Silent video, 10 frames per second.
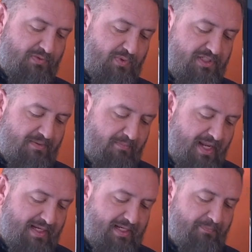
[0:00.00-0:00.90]
We should
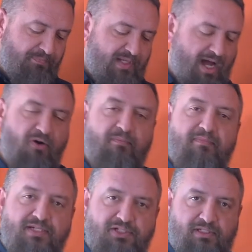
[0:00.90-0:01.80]
make it our
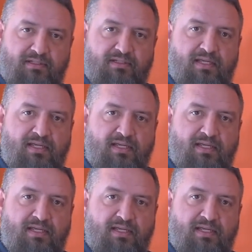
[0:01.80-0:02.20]
mission